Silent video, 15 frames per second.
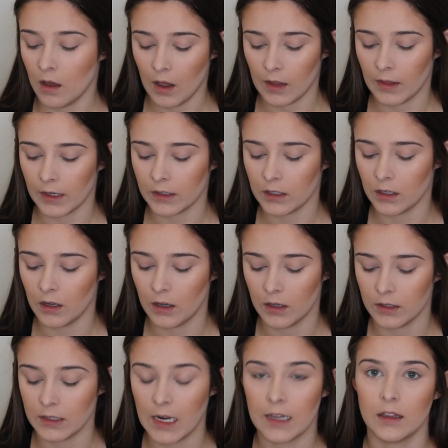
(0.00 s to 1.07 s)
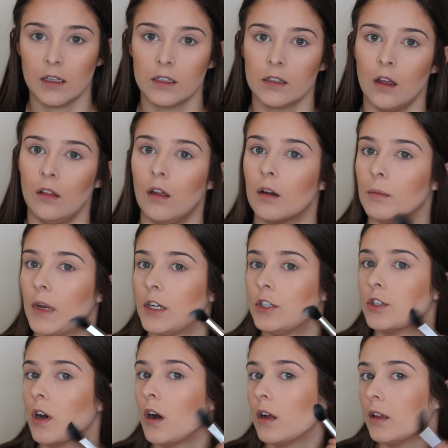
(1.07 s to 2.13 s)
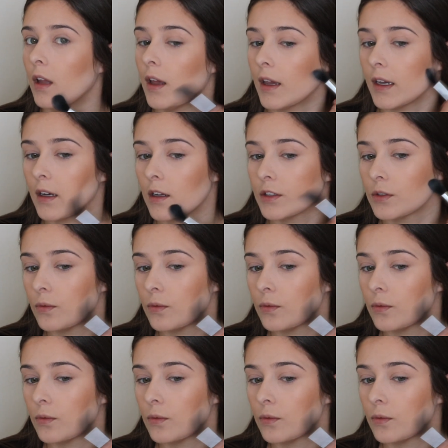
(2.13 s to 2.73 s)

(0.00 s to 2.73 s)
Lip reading: I like to take this along my jawline as